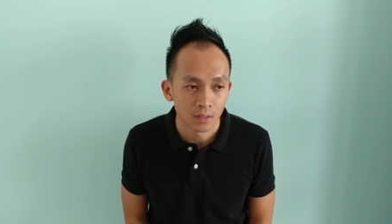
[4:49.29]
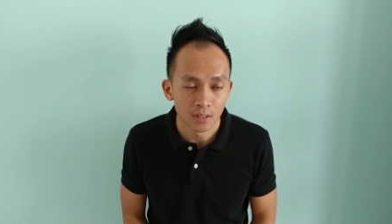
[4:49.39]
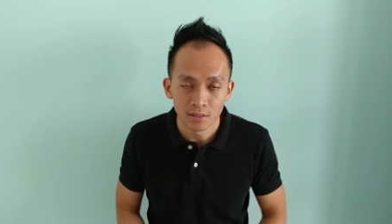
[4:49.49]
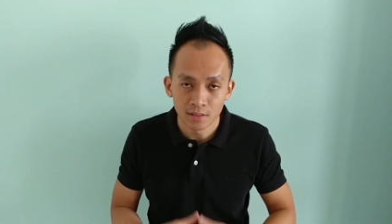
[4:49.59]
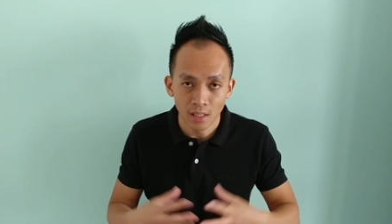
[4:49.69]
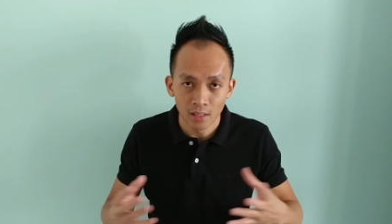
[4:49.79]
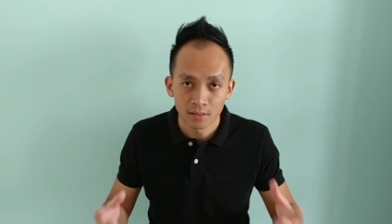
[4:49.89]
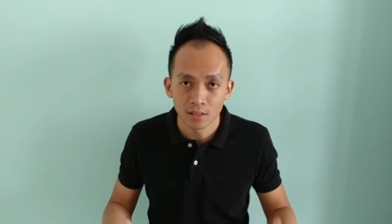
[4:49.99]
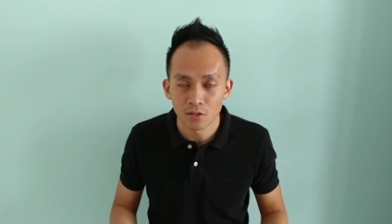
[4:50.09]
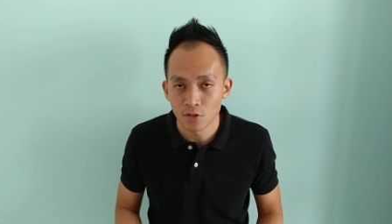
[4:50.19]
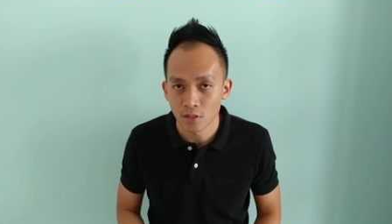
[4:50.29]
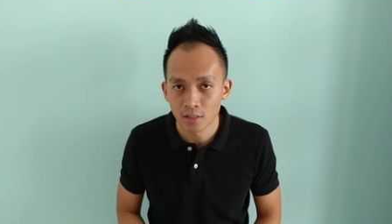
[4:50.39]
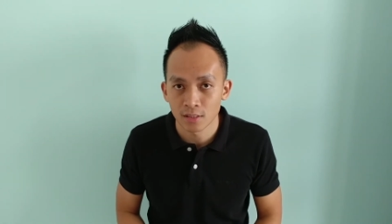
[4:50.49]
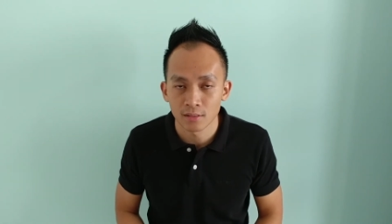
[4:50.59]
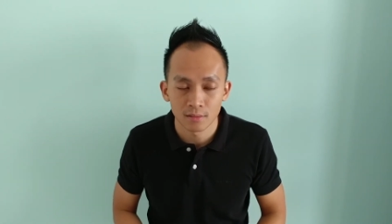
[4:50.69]
these days is
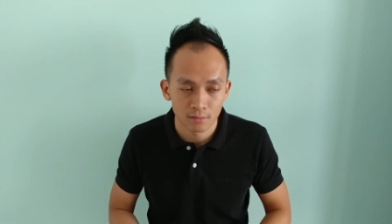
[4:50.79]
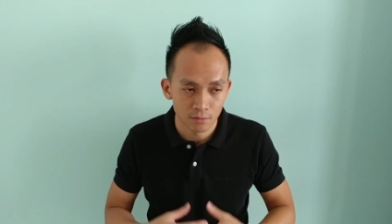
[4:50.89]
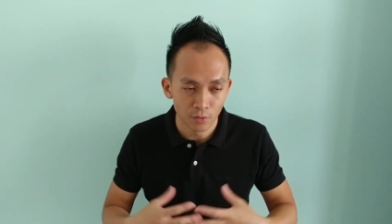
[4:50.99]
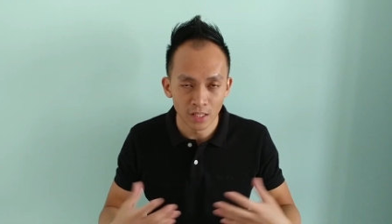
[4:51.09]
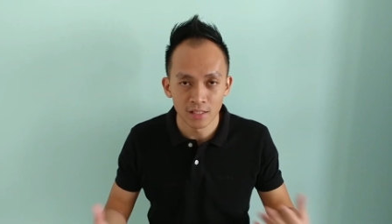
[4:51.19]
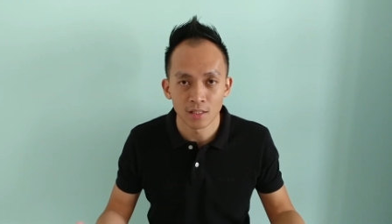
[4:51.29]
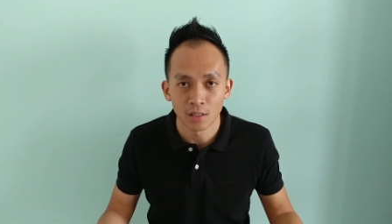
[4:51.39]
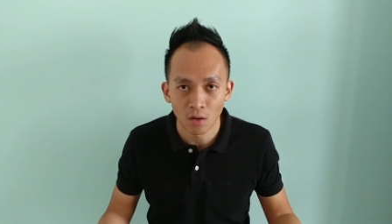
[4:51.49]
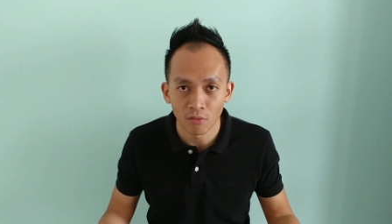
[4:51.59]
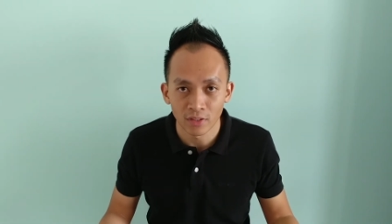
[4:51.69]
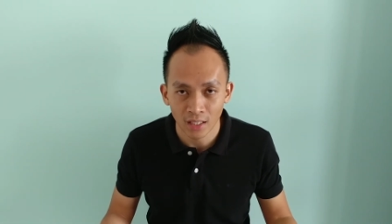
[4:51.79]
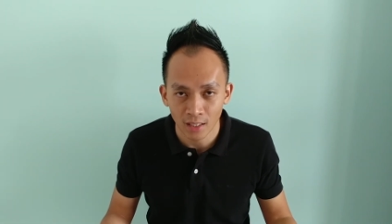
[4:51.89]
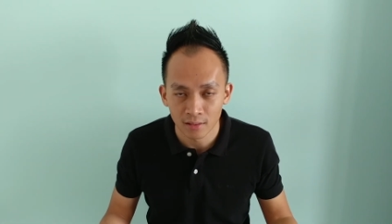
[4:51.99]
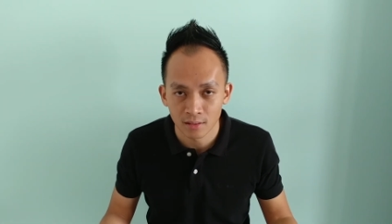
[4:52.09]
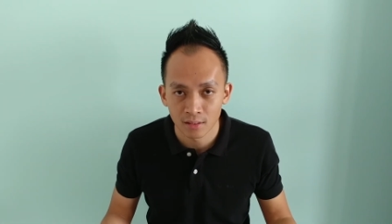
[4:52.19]
just releasing of the
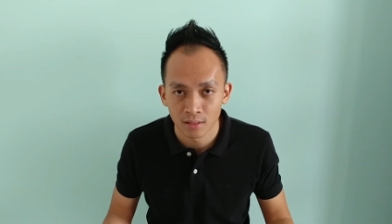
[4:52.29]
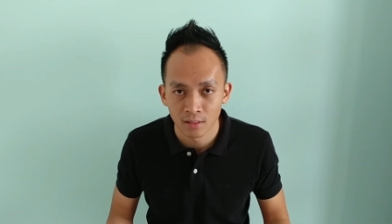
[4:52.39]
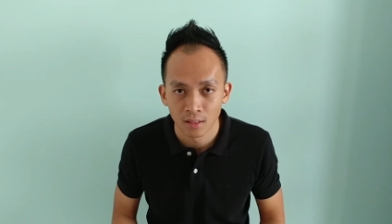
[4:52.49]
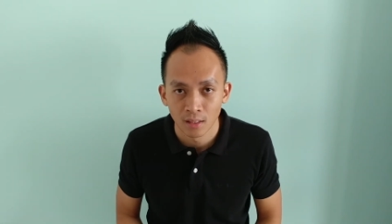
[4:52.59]
gas.